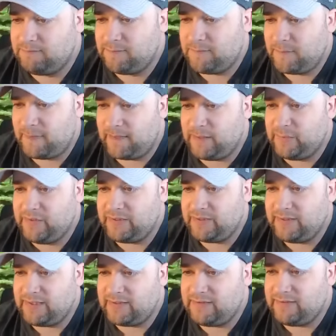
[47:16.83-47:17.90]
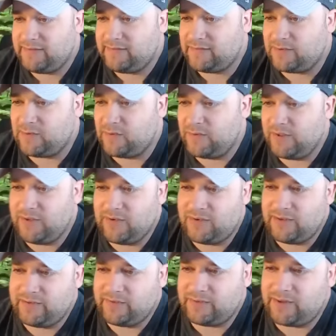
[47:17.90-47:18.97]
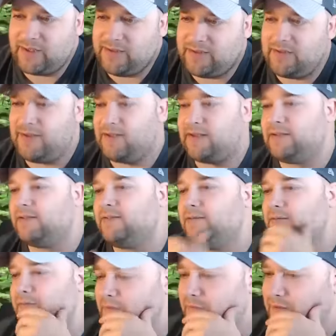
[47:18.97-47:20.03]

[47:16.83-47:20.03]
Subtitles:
I'm looking at a list of corridors right now. See if I can